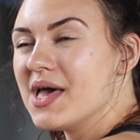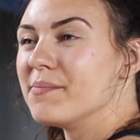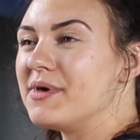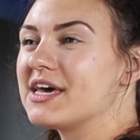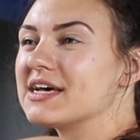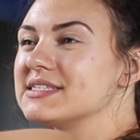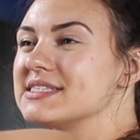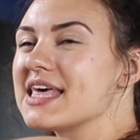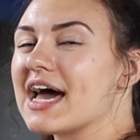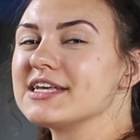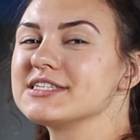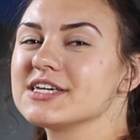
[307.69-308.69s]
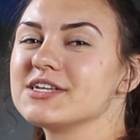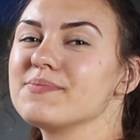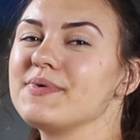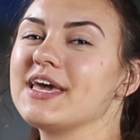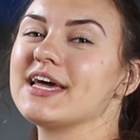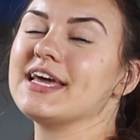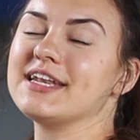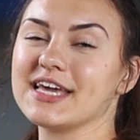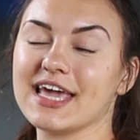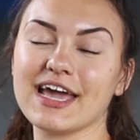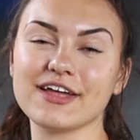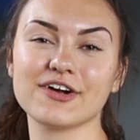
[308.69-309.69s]
because that is gonna be an
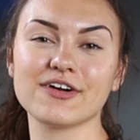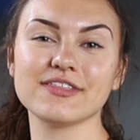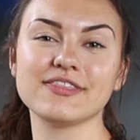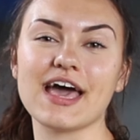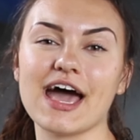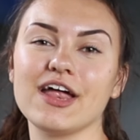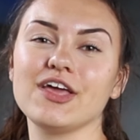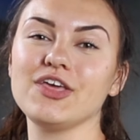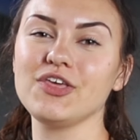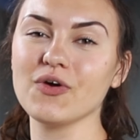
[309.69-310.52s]
indicator that